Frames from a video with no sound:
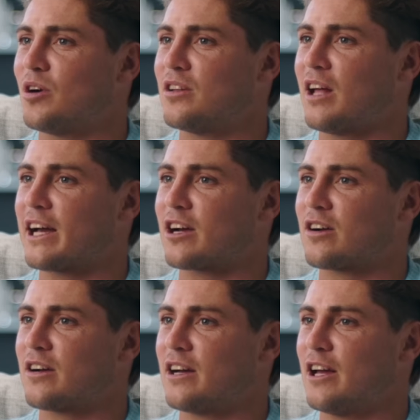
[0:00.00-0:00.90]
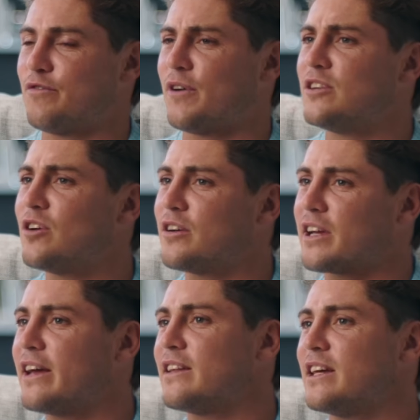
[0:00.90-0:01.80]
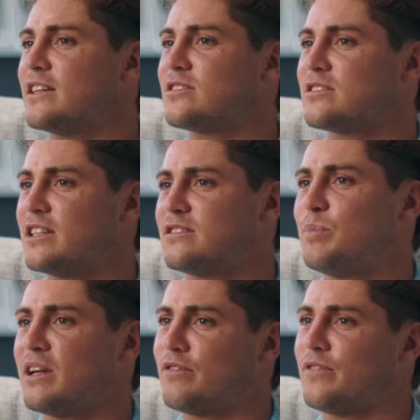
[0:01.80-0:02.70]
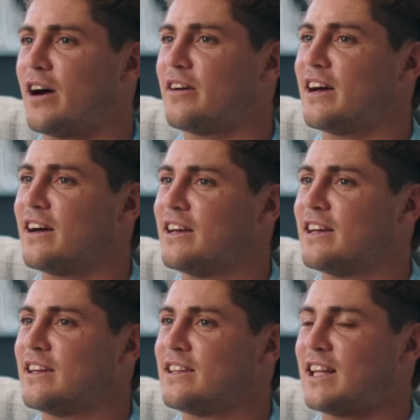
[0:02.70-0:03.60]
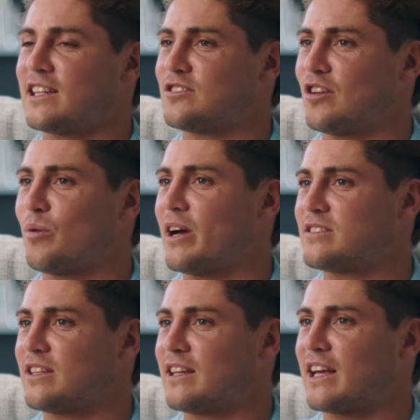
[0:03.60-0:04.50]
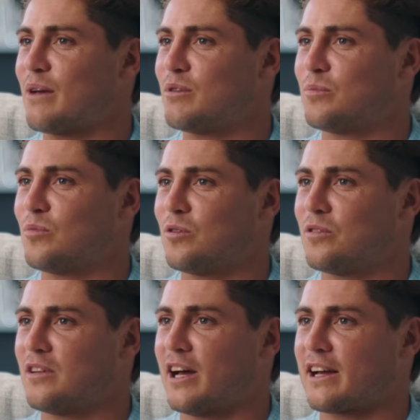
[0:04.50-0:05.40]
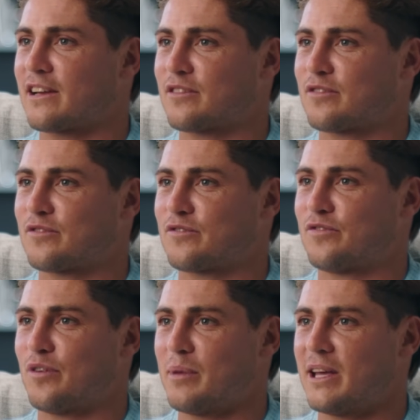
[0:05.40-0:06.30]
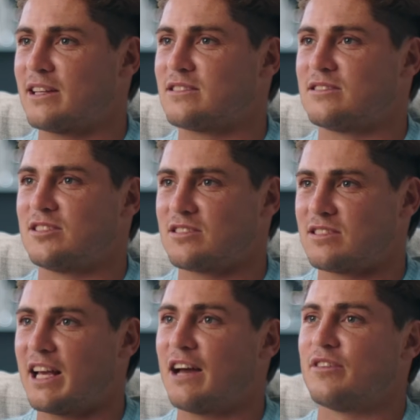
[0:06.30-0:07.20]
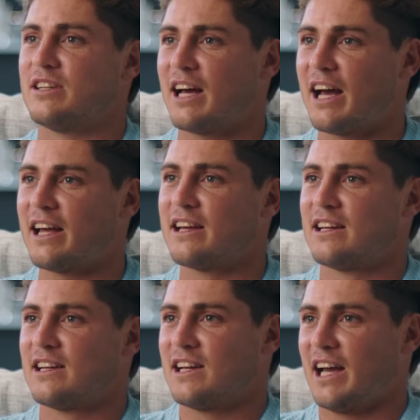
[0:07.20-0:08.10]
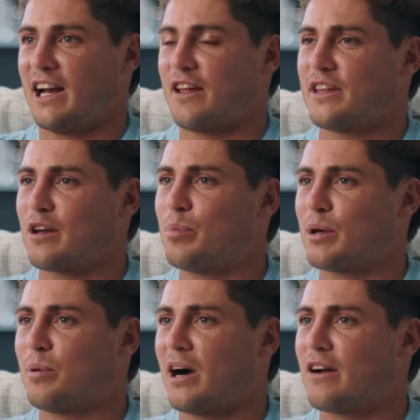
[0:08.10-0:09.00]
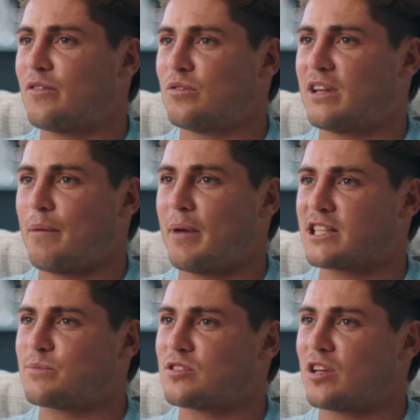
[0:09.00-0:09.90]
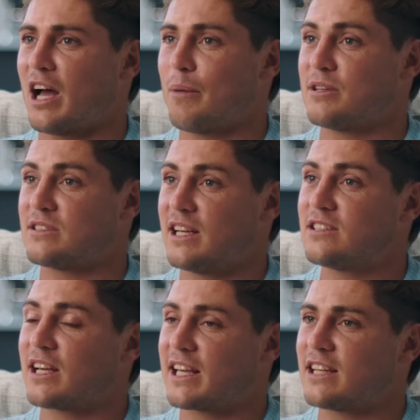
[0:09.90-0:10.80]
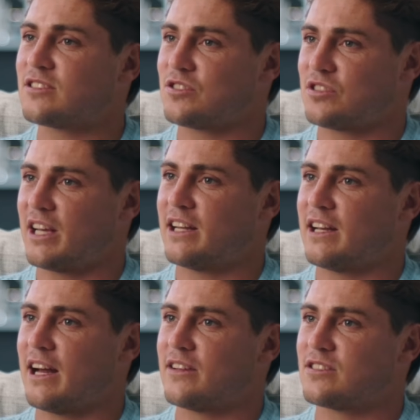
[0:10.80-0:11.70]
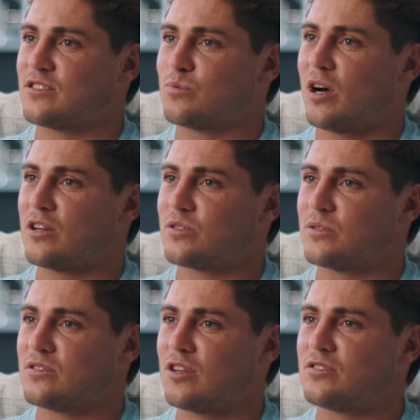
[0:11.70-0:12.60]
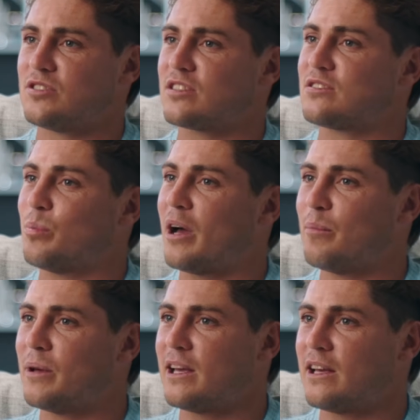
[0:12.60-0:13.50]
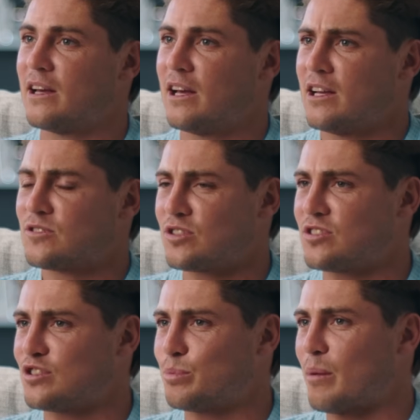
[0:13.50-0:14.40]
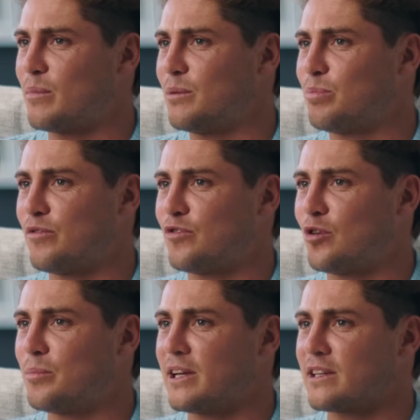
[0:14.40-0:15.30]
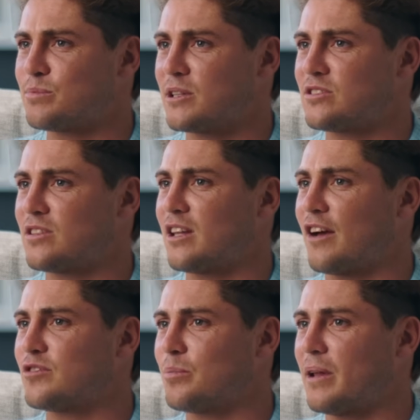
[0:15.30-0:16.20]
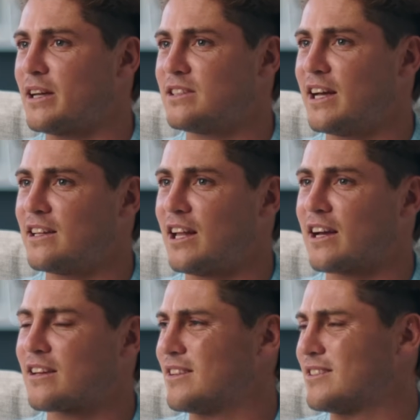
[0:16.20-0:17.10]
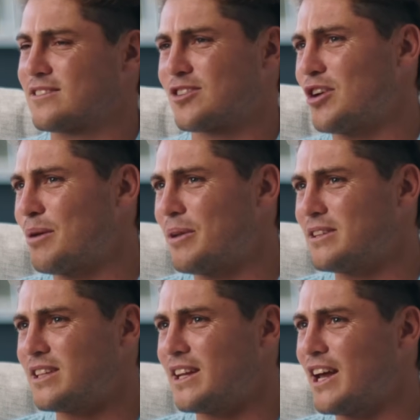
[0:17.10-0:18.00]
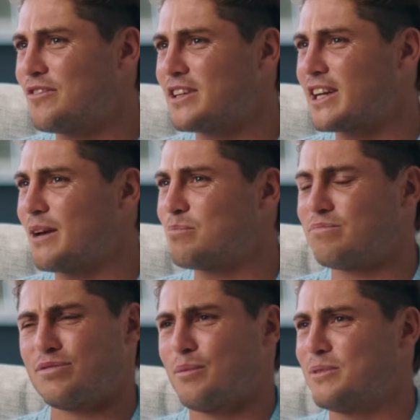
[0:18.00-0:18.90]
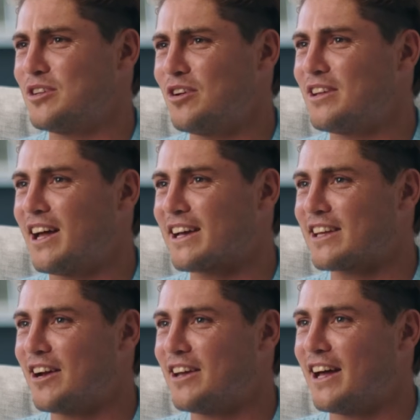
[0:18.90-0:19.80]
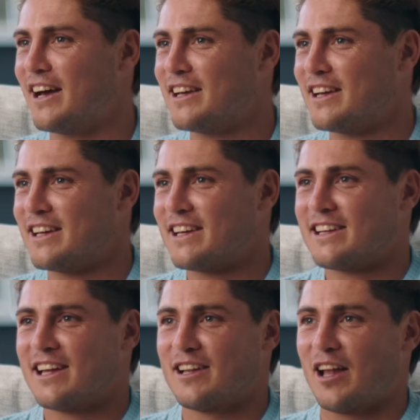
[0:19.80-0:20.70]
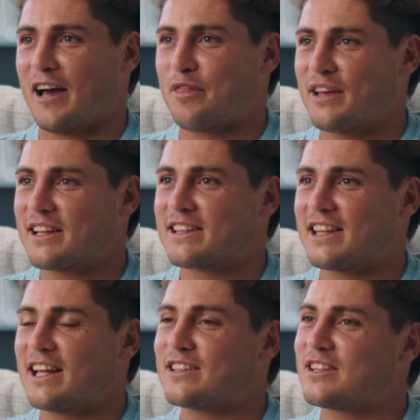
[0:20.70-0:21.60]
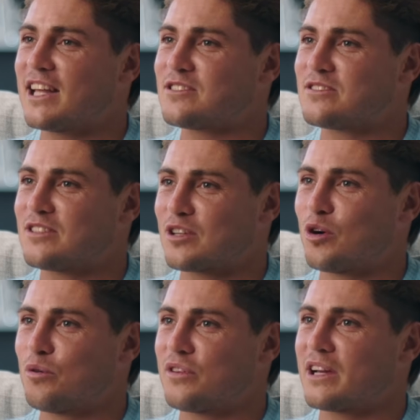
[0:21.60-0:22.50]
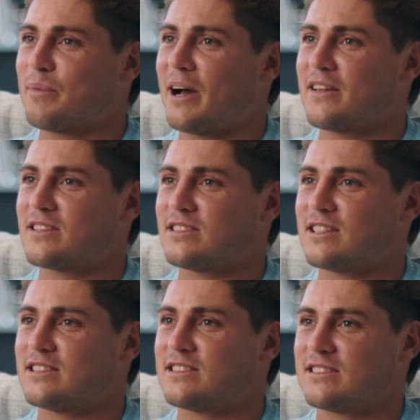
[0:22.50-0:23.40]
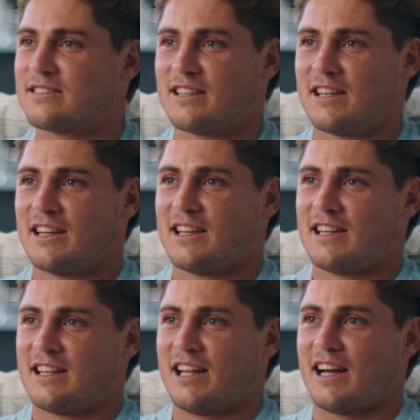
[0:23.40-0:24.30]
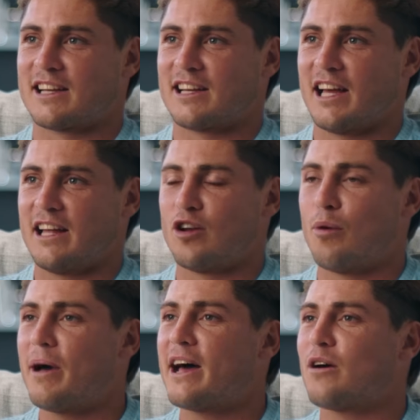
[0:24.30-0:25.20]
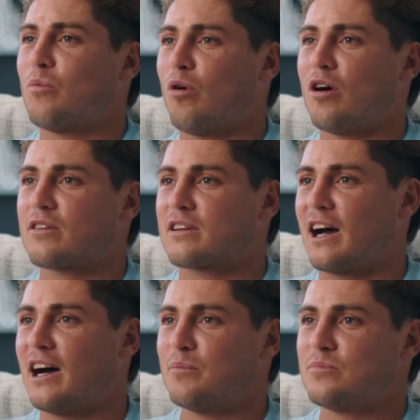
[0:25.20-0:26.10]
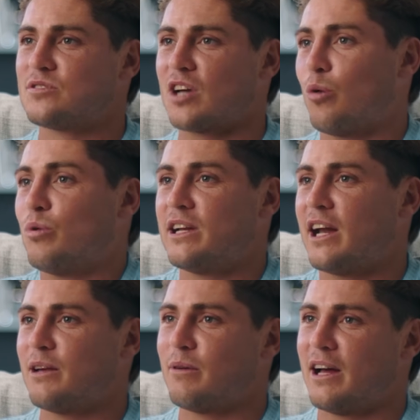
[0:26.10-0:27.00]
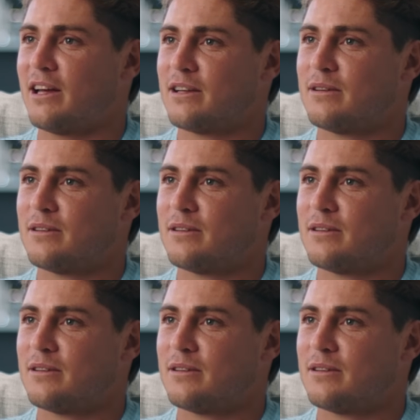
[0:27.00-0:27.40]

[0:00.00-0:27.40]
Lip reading: not like, if I don't get this, it's been a failure. That's not the way I see the game anymore. Like, for me, it's just the everyday. And I think a big part of it that makes me so happy is I get to share now this as well. So it's not just about me. It's not just about me performing. As much as I'd love to play 10, like, could I play 10 every game? Probably not. I think that's the cool thing about this is, like, no matter what comes, I win anyway,